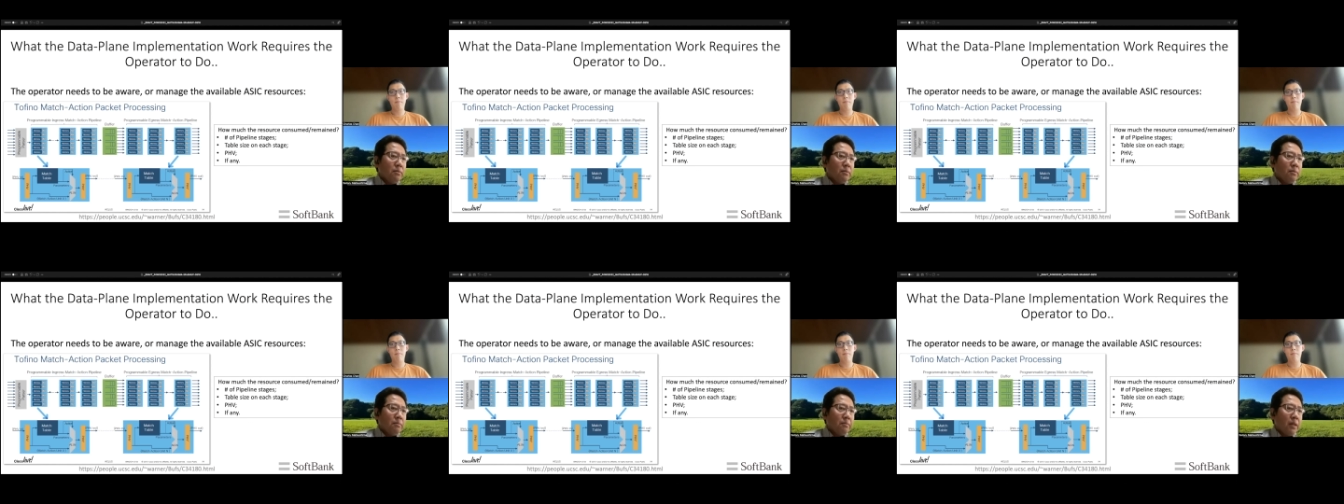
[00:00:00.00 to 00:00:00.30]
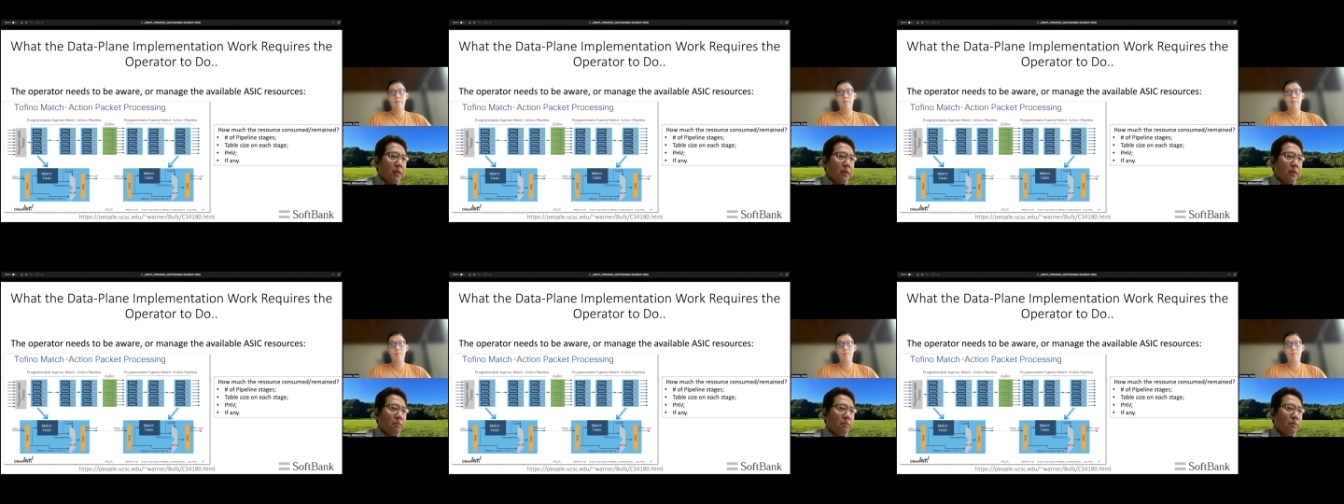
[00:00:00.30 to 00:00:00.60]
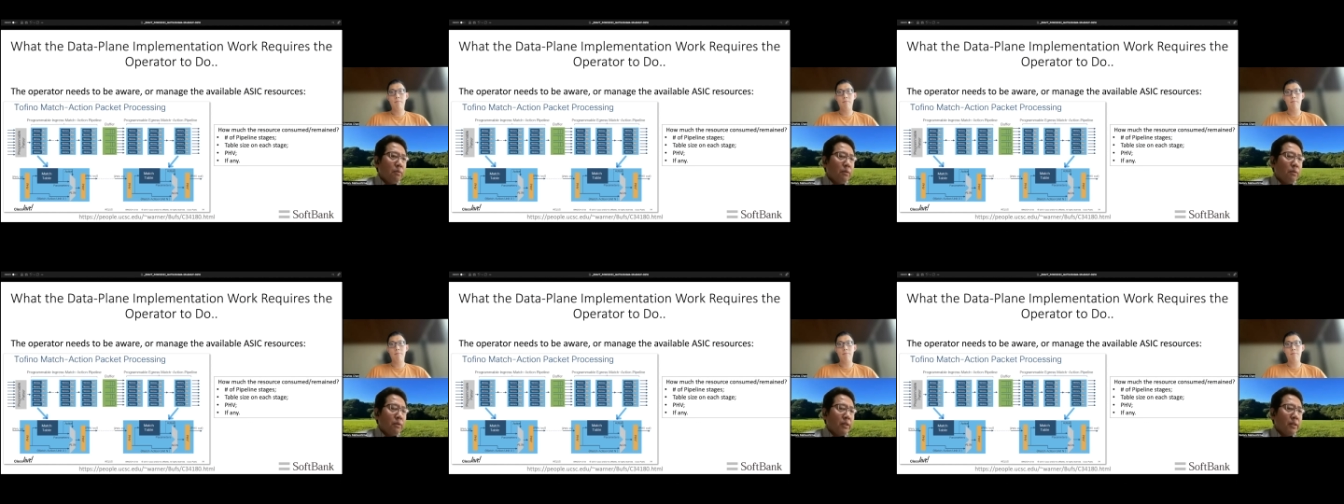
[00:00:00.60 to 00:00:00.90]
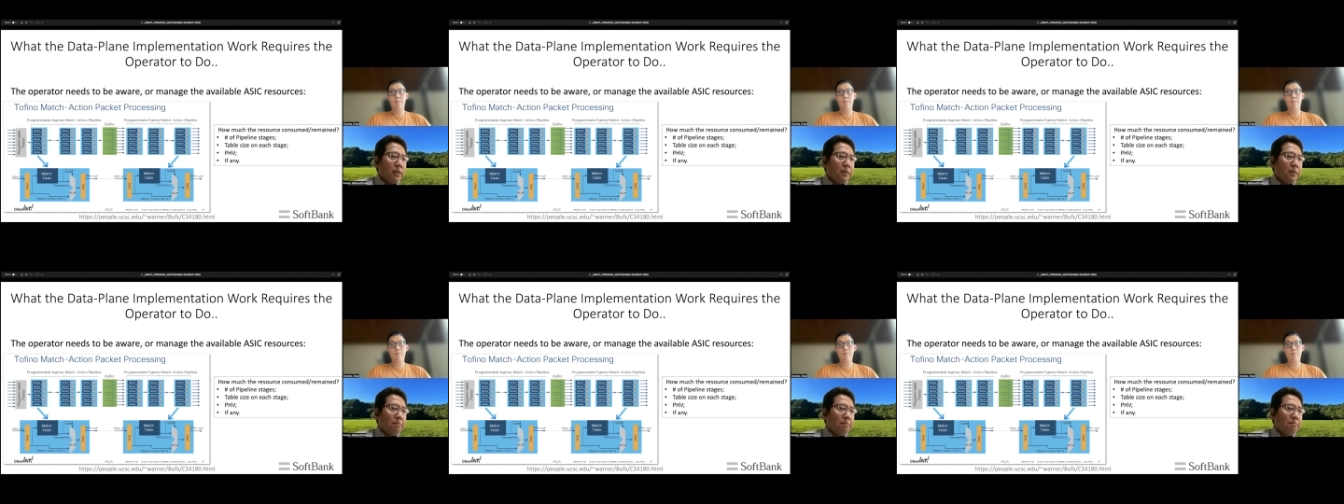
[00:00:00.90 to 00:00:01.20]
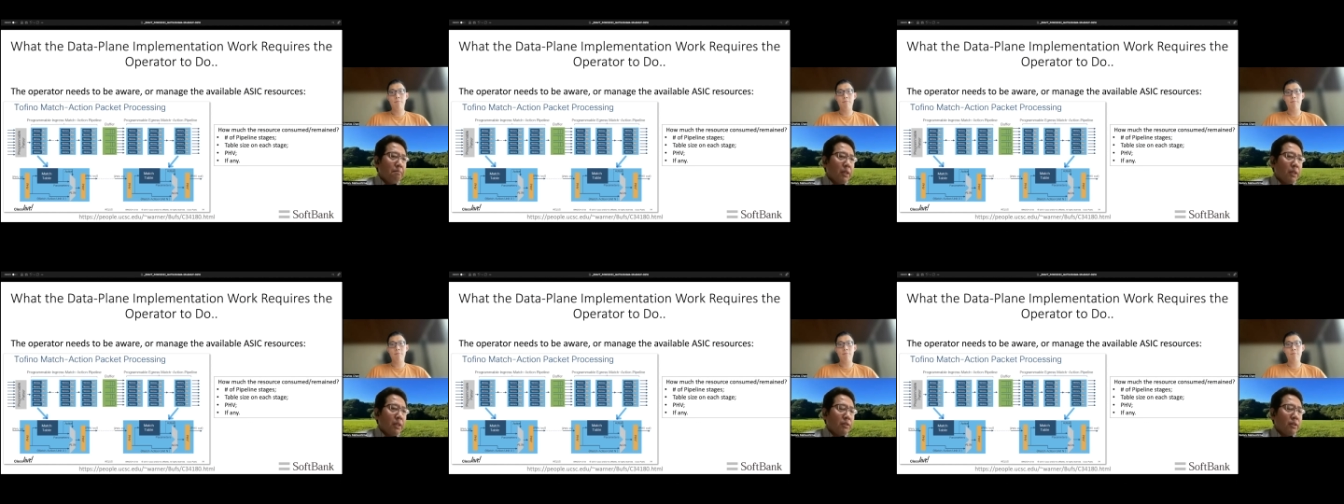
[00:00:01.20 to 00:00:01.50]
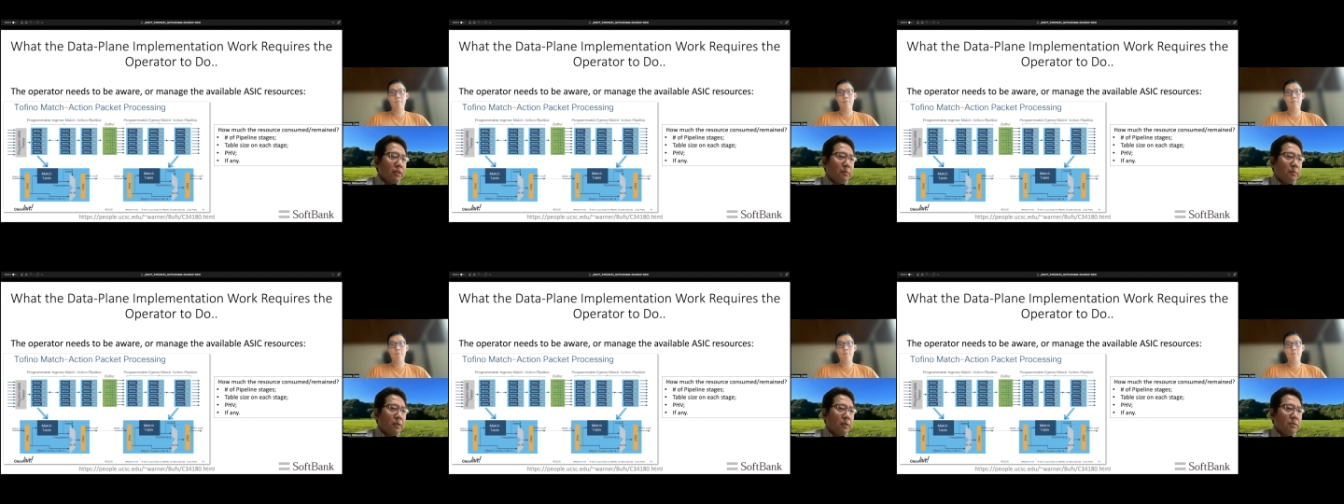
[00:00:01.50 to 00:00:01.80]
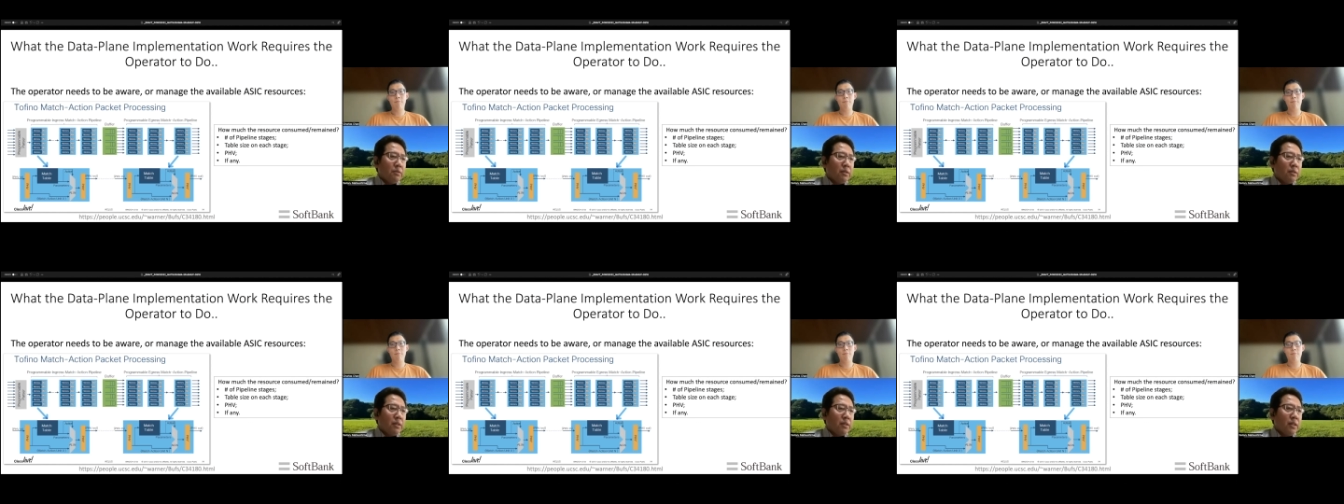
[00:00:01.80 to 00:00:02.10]
worry much about
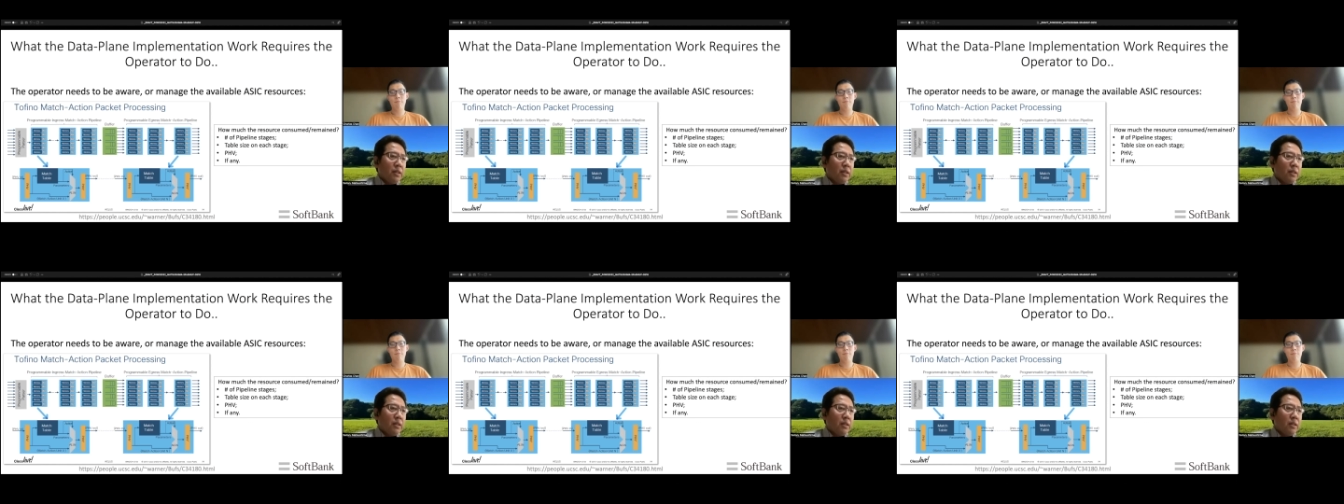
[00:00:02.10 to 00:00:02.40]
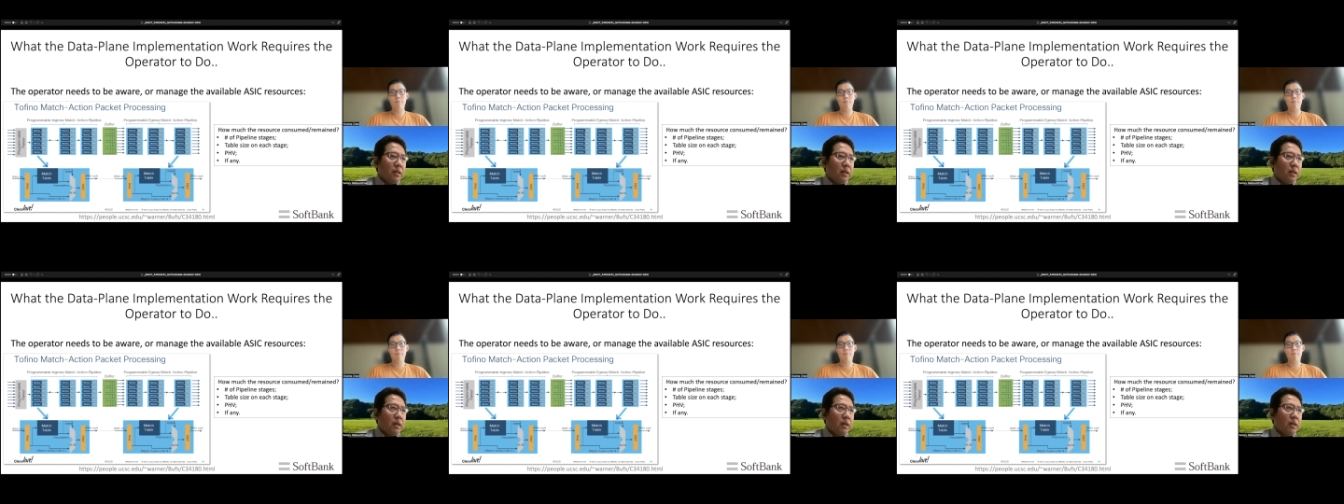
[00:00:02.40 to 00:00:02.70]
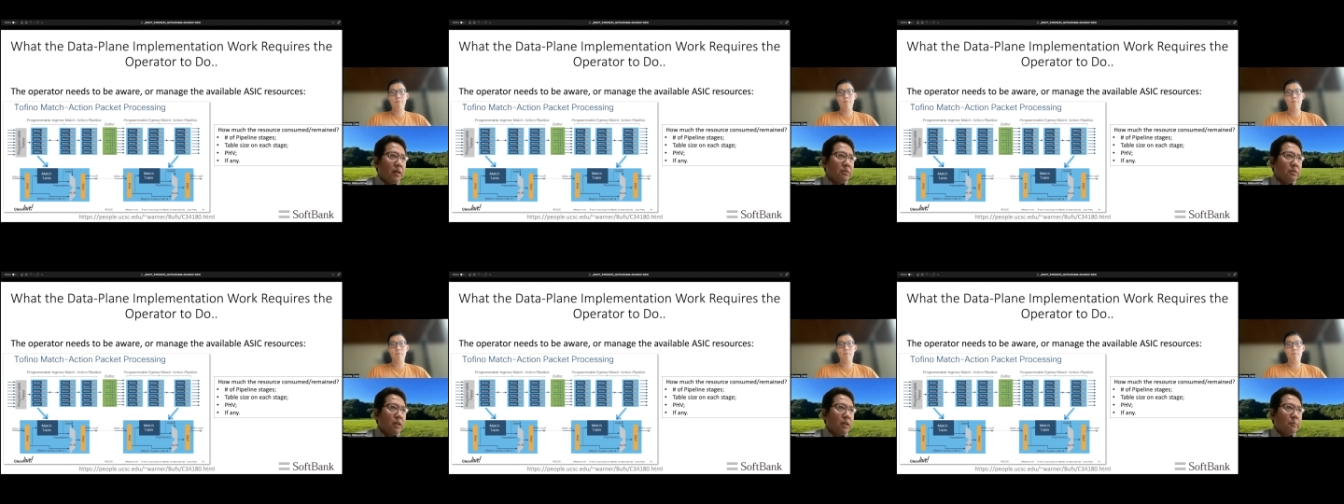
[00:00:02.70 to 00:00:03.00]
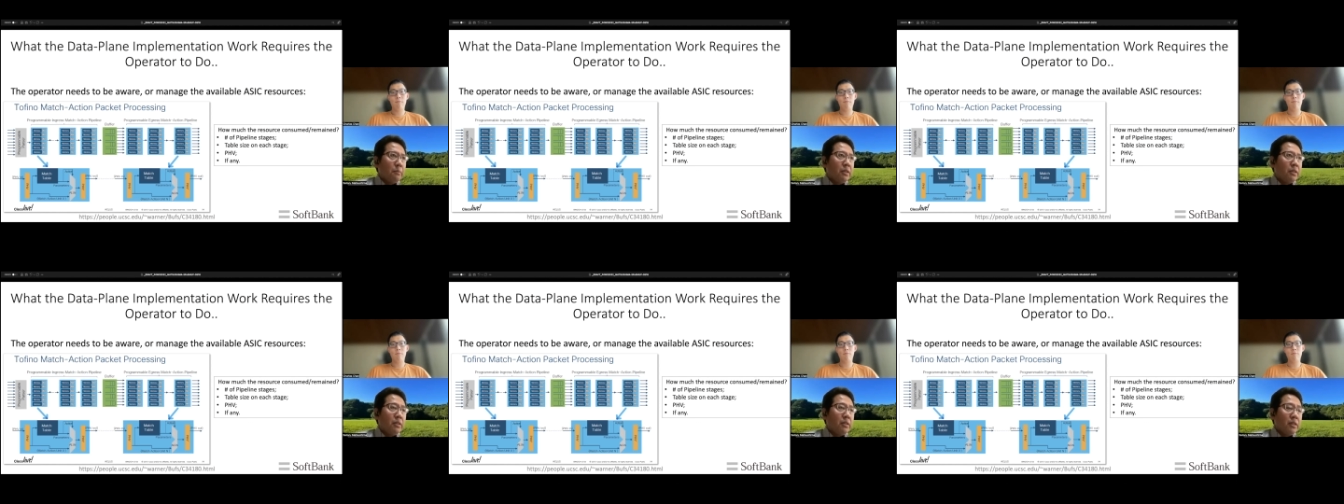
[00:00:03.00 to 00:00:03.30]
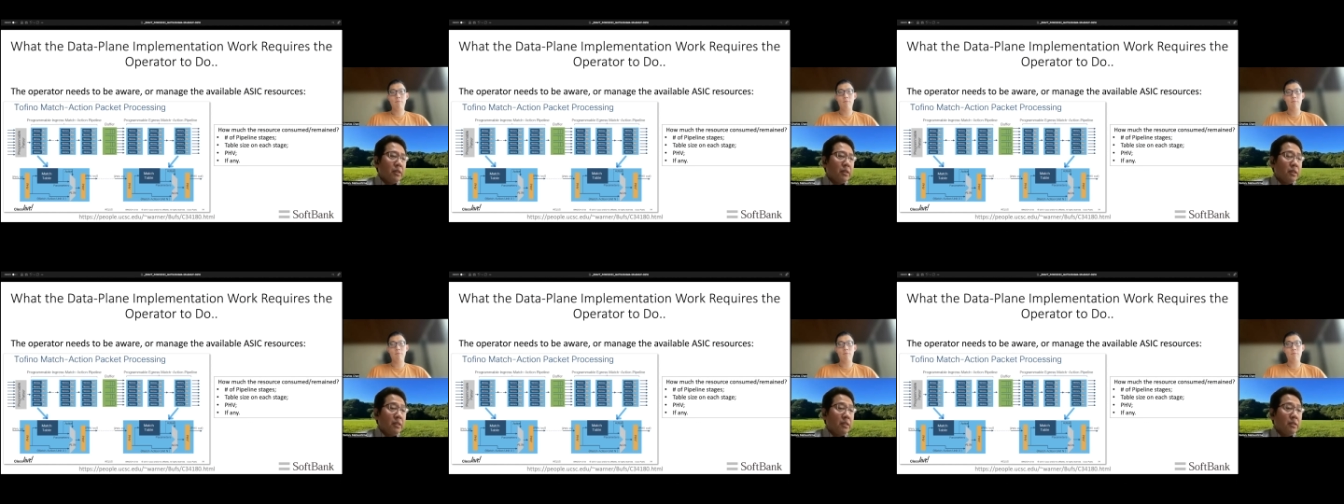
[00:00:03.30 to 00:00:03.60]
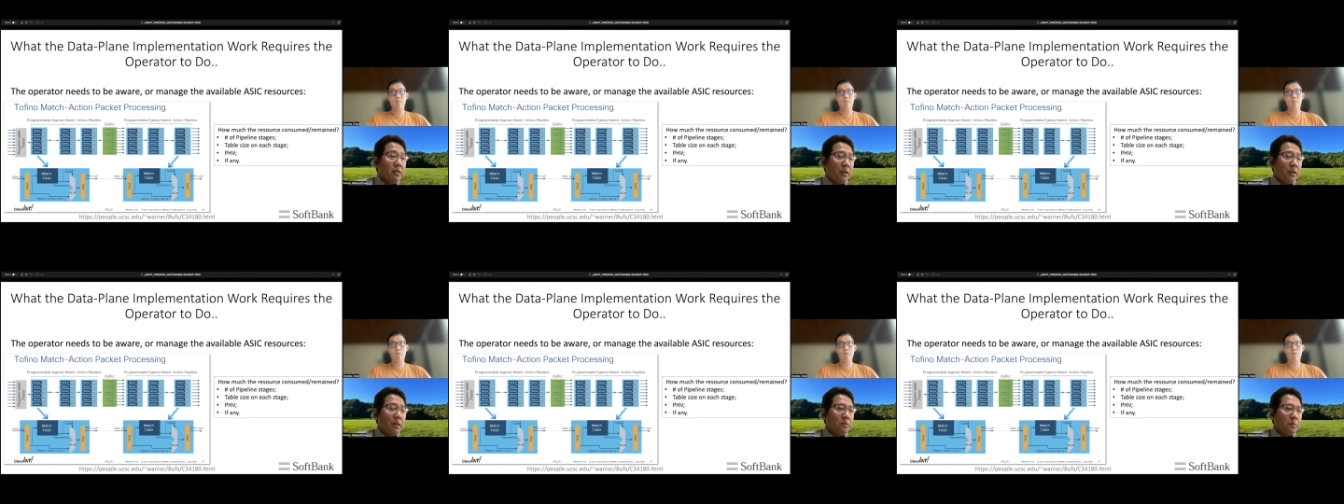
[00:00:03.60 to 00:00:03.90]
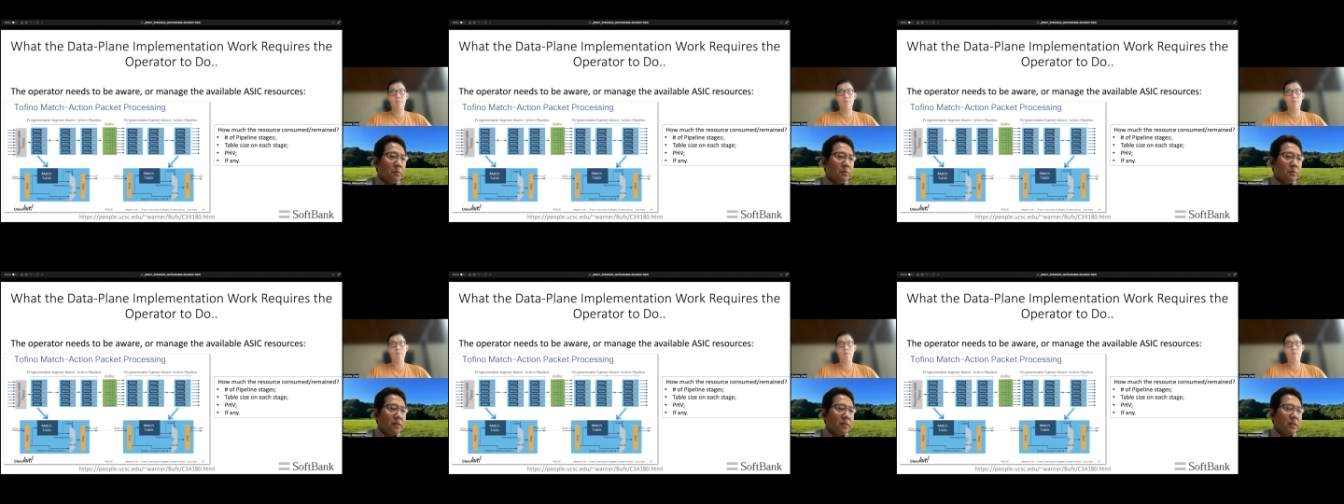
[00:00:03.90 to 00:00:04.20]
the scalability in terms
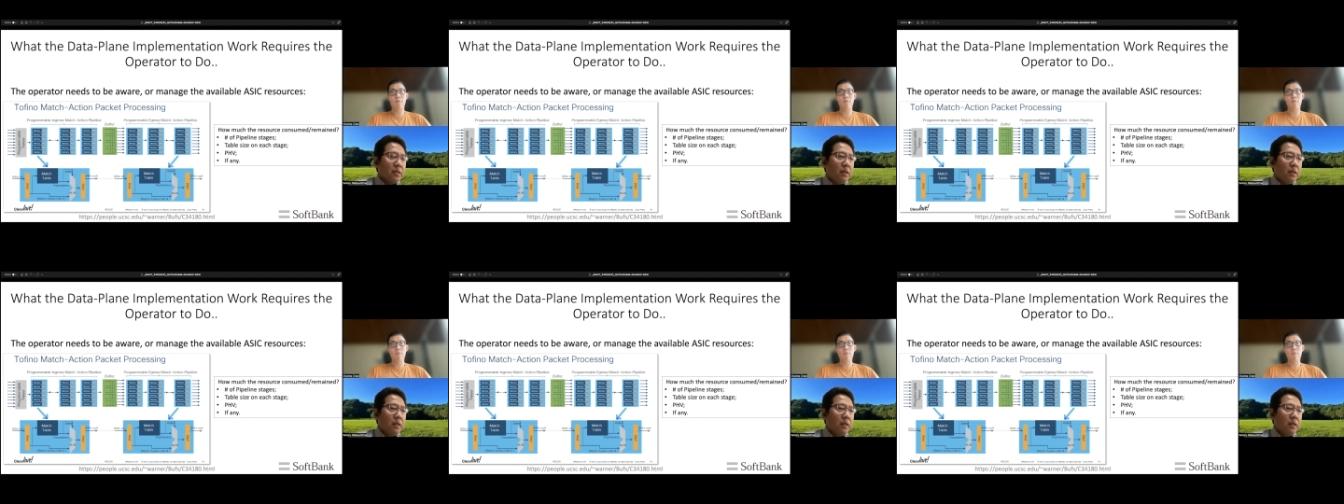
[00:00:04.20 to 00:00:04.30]
of the